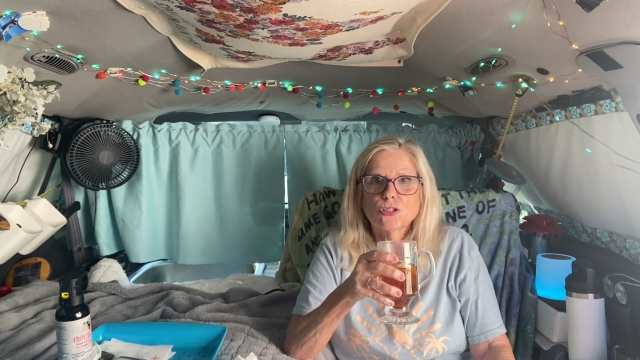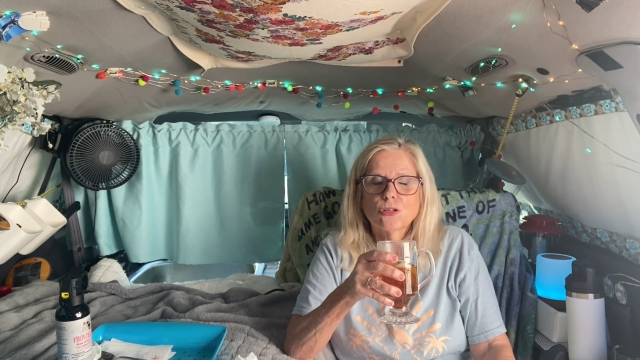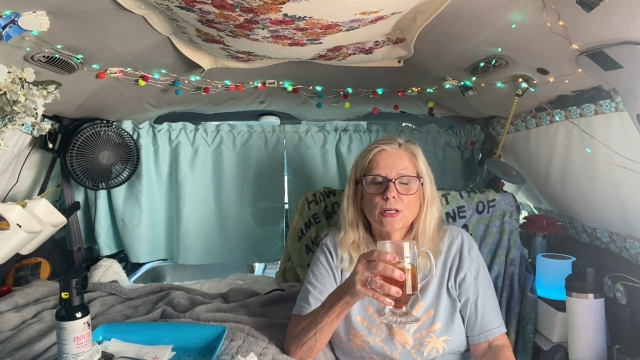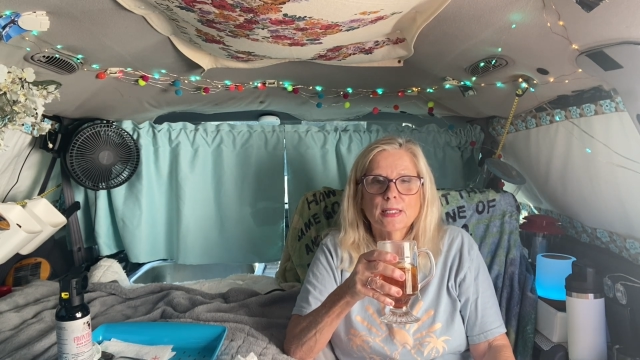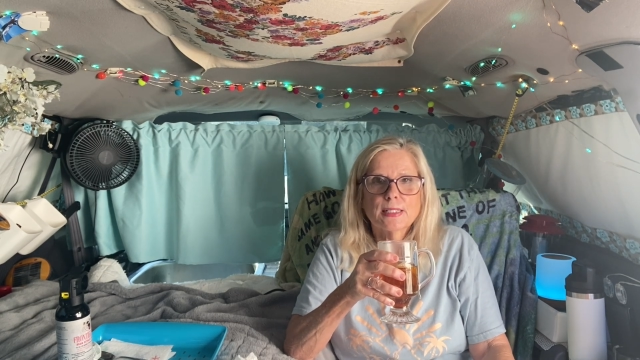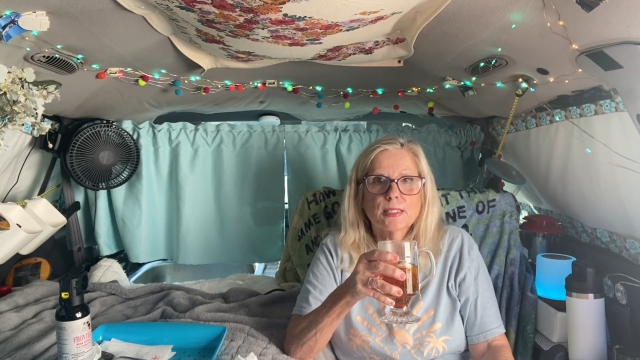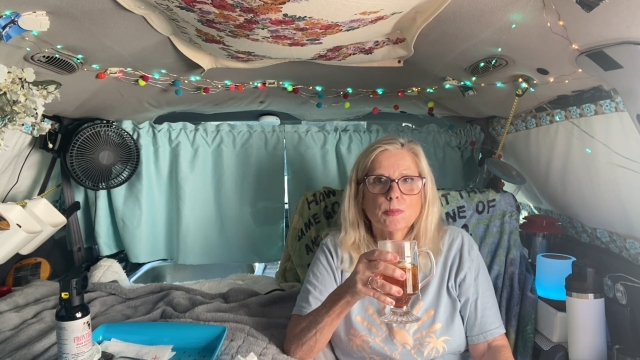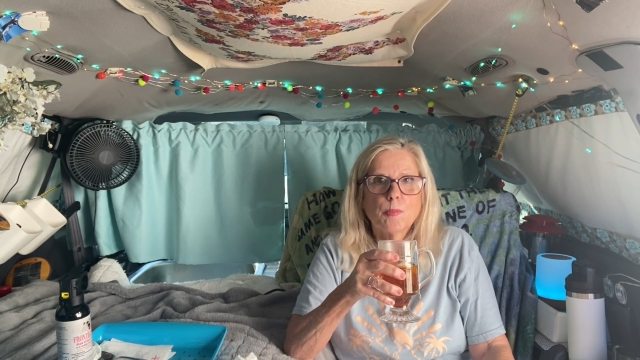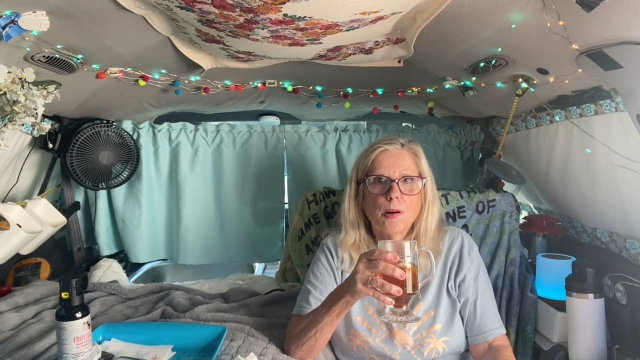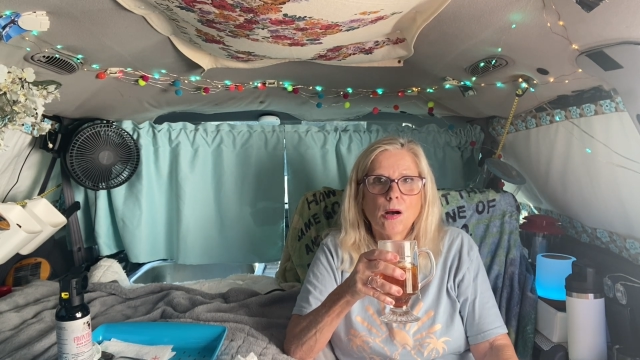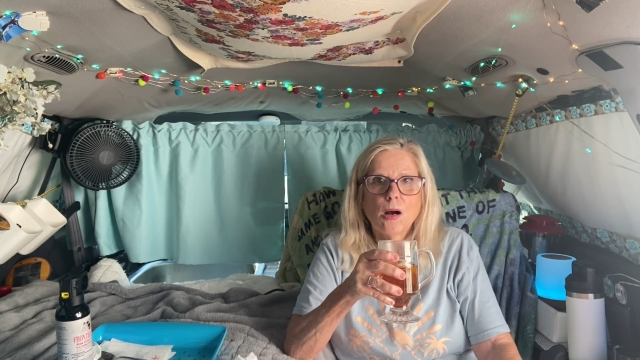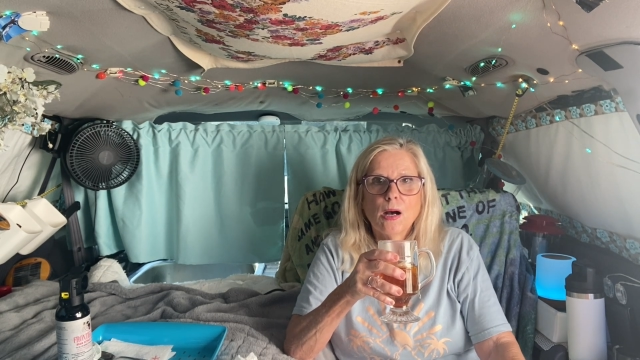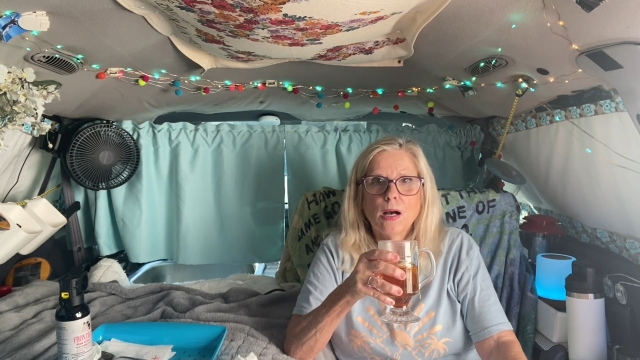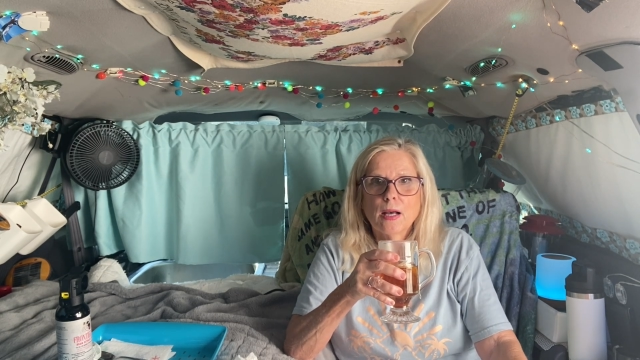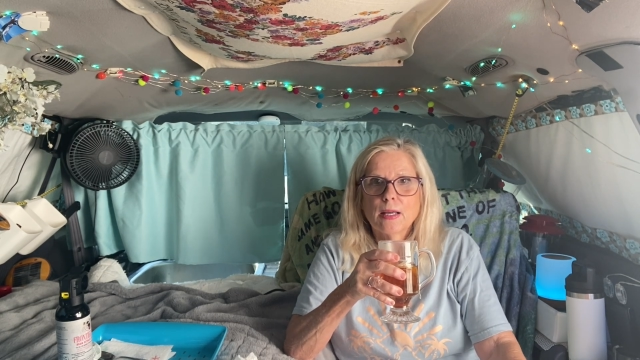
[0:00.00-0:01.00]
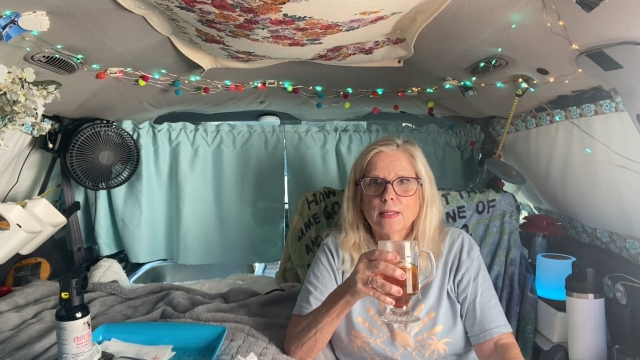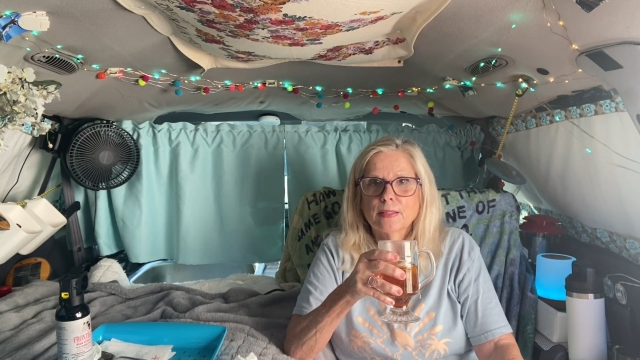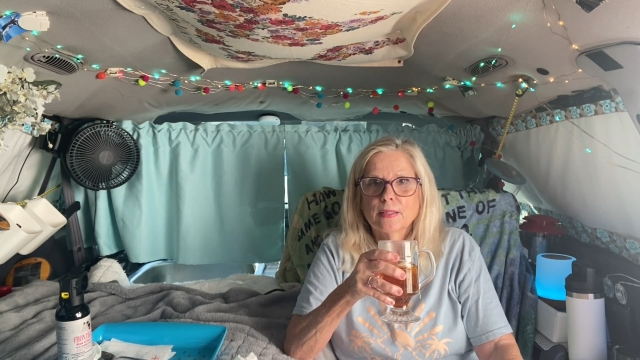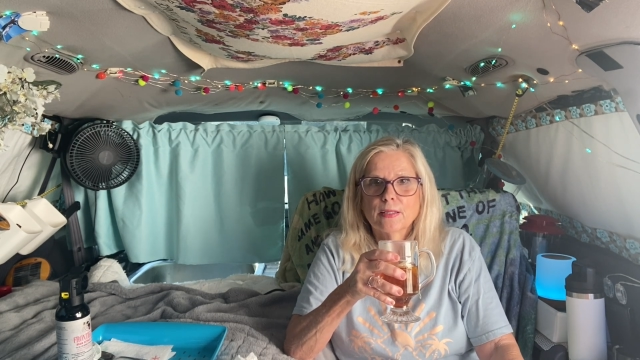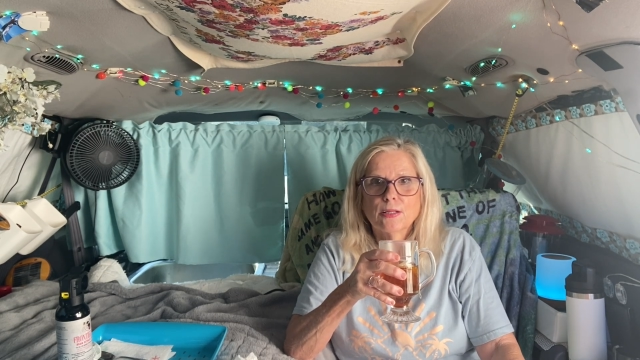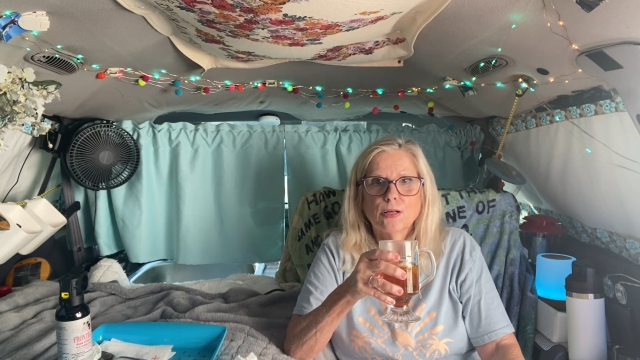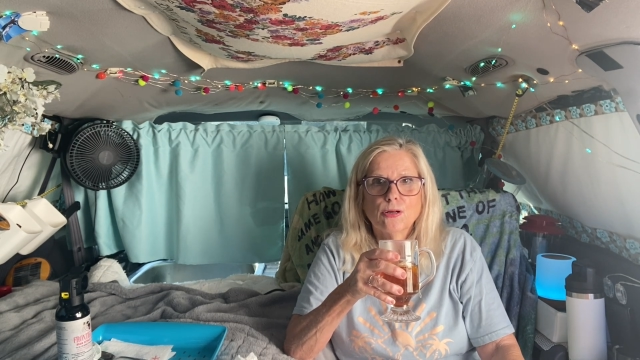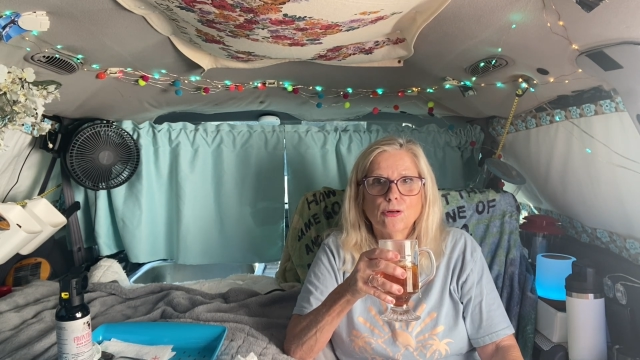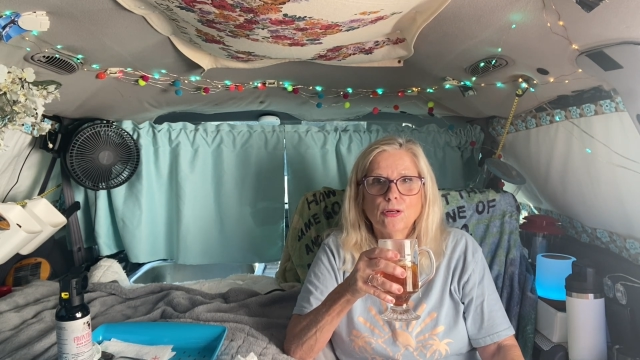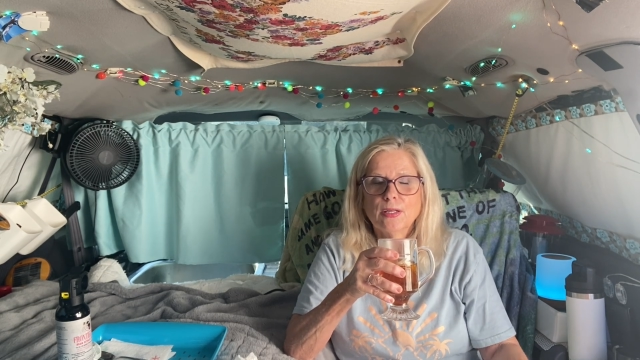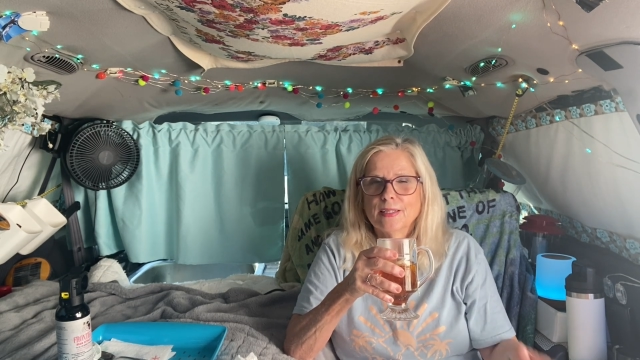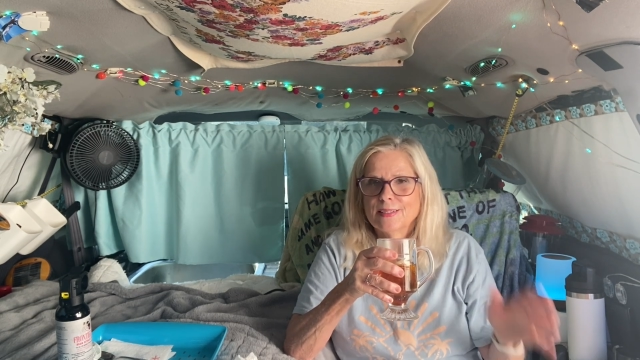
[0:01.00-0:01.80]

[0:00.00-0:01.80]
great spot, you know.